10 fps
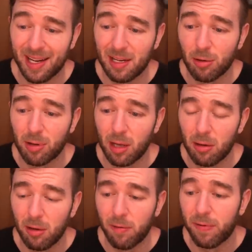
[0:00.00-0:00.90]
and
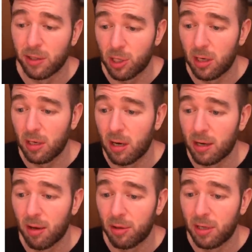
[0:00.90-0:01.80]
endothelial function in young,
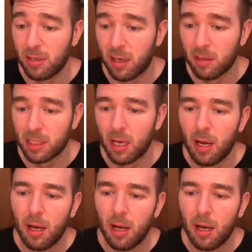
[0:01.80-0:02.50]
healthy adults.